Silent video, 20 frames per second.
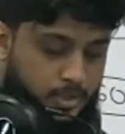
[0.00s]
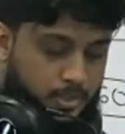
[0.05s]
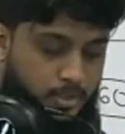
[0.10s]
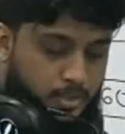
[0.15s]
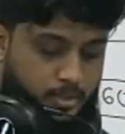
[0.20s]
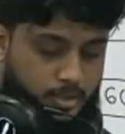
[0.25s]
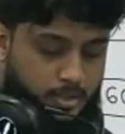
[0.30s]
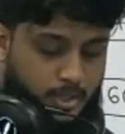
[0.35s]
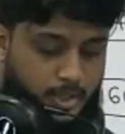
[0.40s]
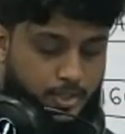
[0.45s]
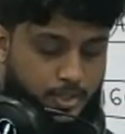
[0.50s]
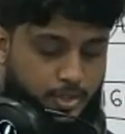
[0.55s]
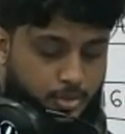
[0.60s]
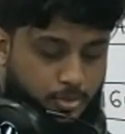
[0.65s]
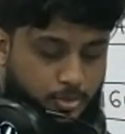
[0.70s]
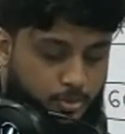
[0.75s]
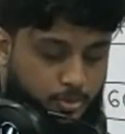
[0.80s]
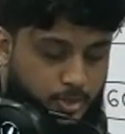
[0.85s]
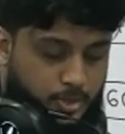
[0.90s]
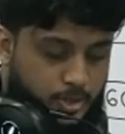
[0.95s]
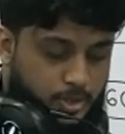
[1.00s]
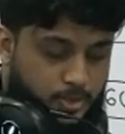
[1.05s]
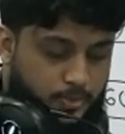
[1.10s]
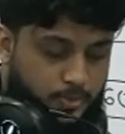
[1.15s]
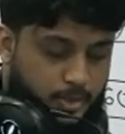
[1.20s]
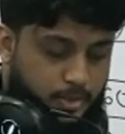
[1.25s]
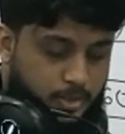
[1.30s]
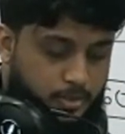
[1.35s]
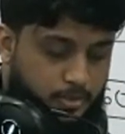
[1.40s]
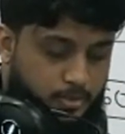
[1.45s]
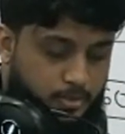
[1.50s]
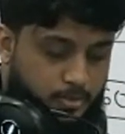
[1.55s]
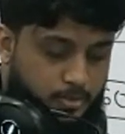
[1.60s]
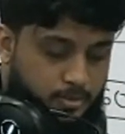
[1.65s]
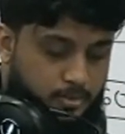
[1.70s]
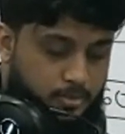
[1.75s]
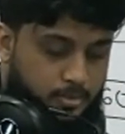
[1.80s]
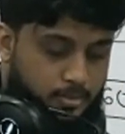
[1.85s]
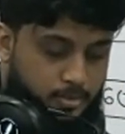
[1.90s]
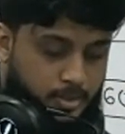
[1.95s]
As shown in the figure,
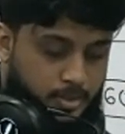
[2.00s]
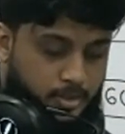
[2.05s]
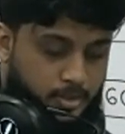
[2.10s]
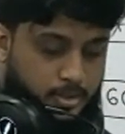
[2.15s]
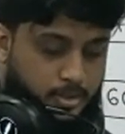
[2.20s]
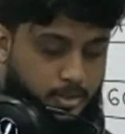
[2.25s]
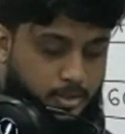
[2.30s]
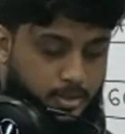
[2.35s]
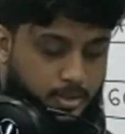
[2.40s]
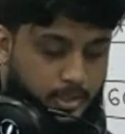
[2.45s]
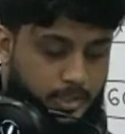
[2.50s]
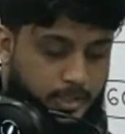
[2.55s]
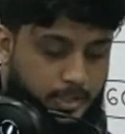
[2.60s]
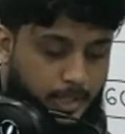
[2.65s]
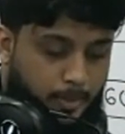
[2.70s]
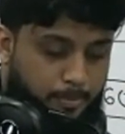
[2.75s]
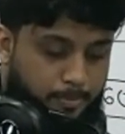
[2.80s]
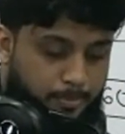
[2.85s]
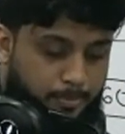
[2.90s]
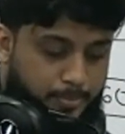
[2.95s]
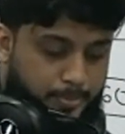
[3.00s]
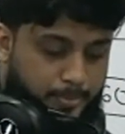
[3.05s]
a tap